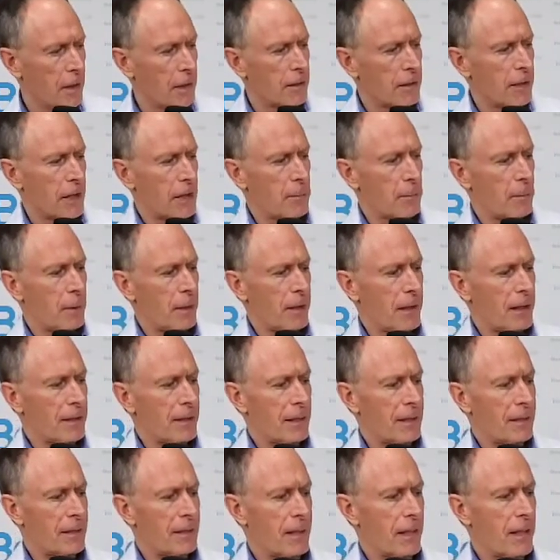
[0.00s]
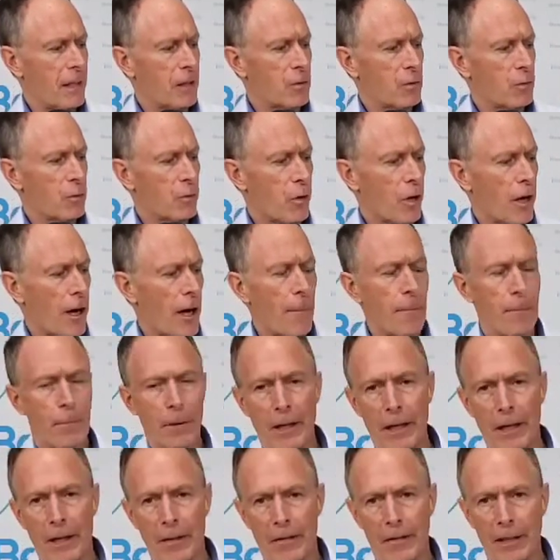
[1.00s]
Just because it says raw
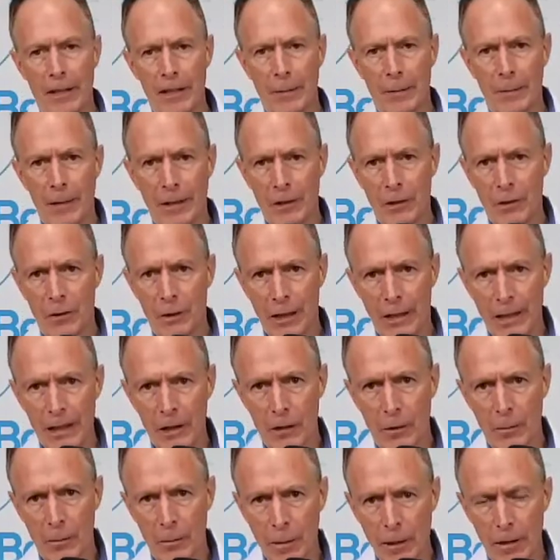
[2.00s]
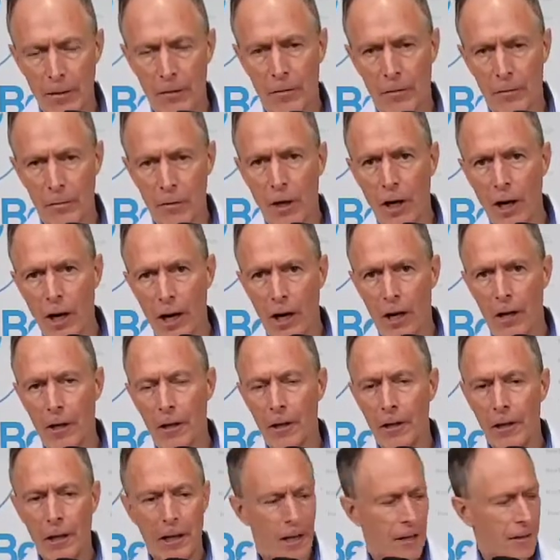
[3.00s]
beef doesn't mean you're going to eat your beef raw.
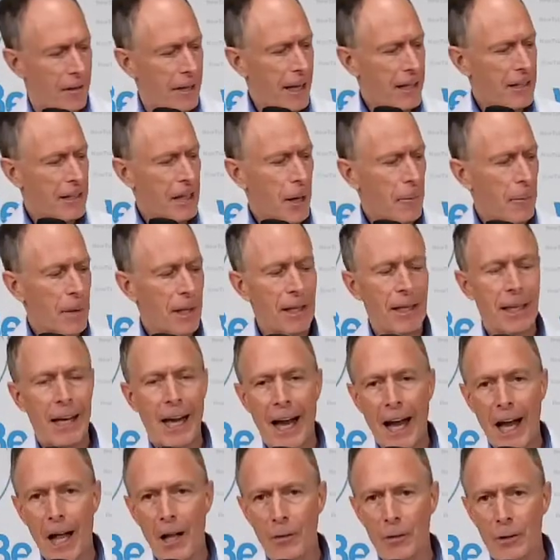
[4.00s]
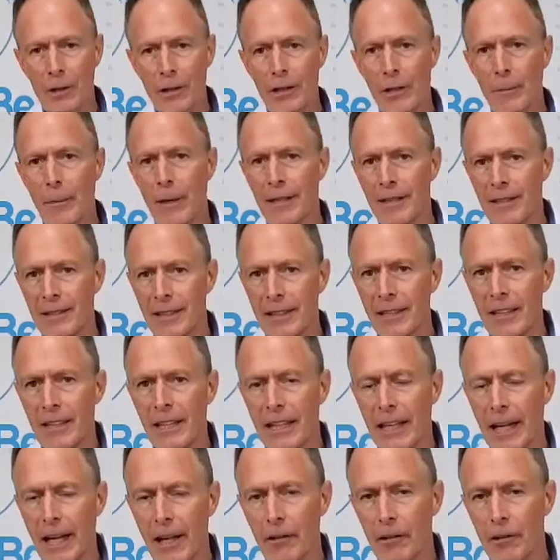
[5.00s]
That's how many calories, about 60
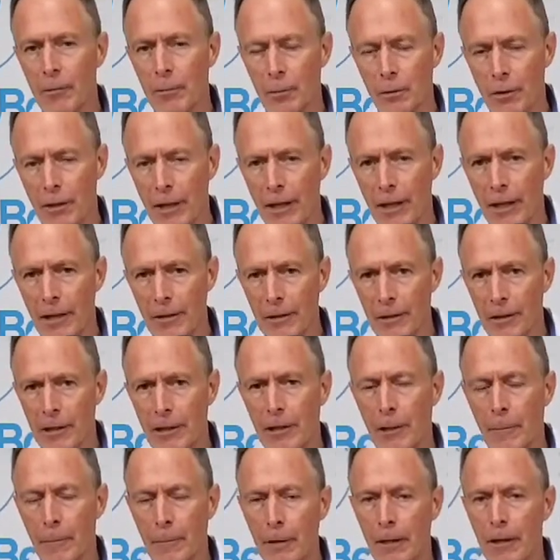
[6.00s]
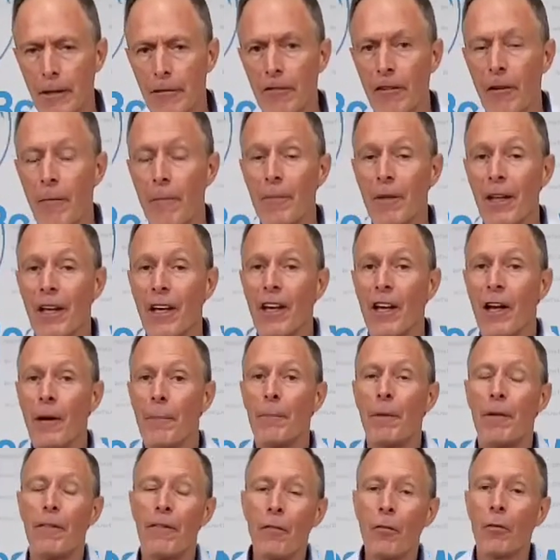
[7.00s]
calories per ounce in the beef
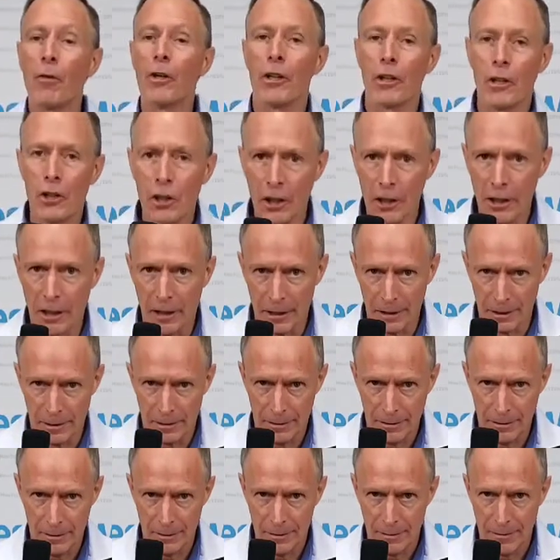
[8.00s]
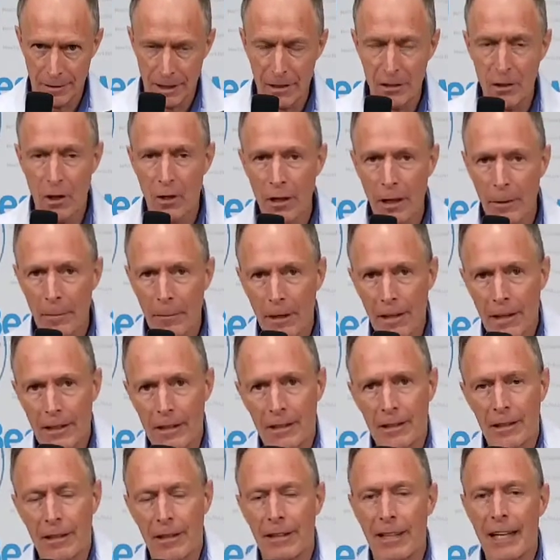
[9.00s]
before you cook it. That's all that means.